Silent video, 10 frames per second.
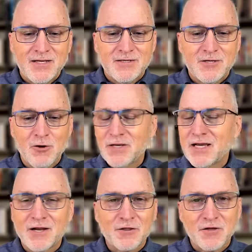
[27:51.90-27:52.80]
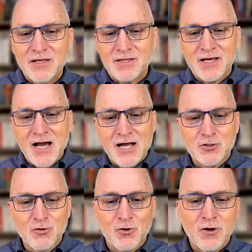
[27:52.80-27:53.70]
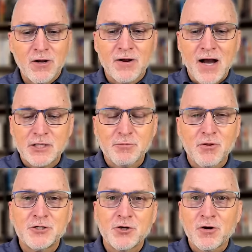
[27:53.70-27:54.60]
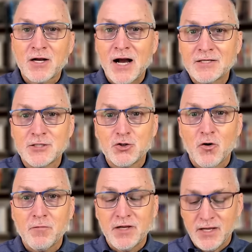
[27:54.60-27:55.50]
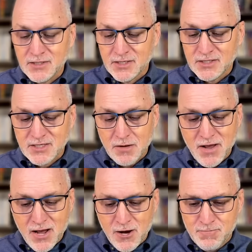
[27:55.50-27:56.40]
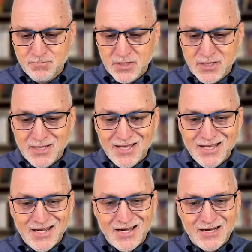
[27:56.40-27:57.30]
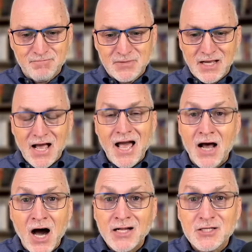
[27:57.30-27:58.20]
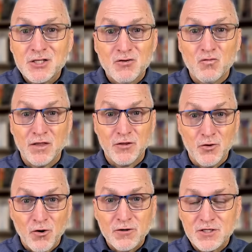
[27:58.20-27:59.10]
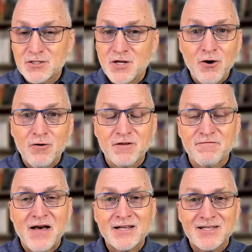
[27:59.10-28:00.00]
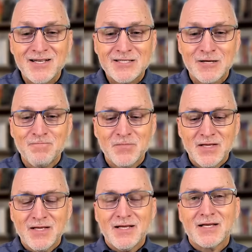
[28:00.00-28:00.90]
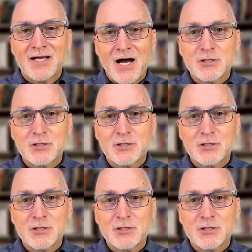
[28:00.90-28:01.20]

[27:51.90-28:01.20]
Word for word: don't begin to think that God's glory or God's pleasure or God's enjoyment is in somehow at odds with yours. No, the fact is God's